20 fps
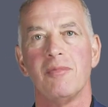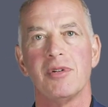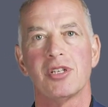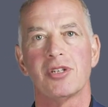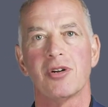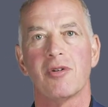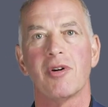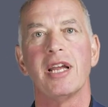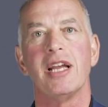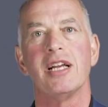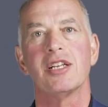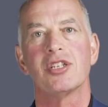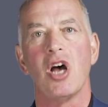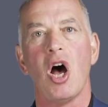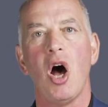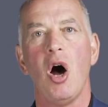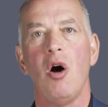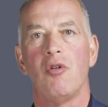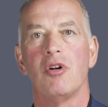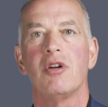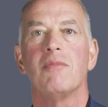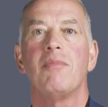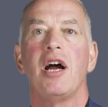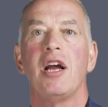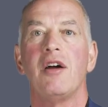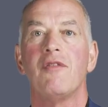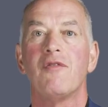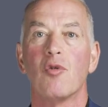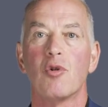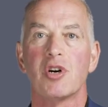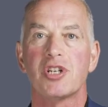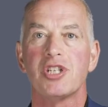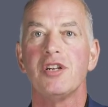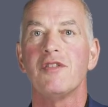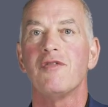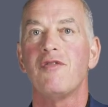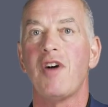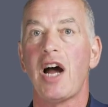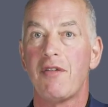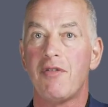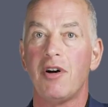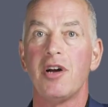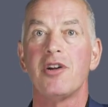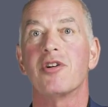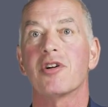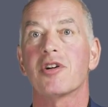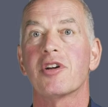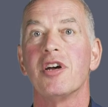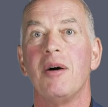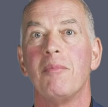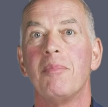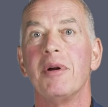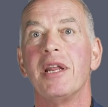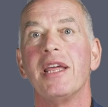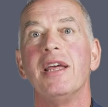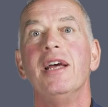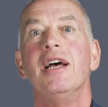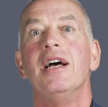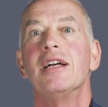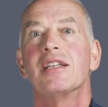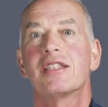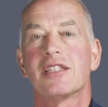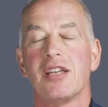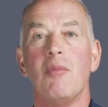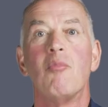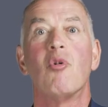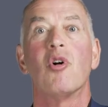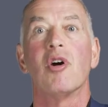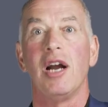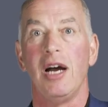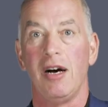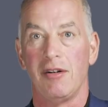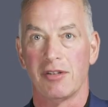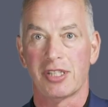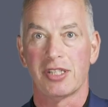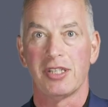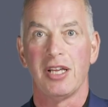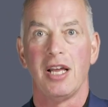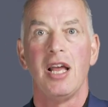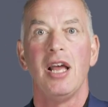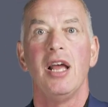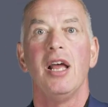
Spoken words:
Missouri, is owned by a Fortune 500 company somewhere else.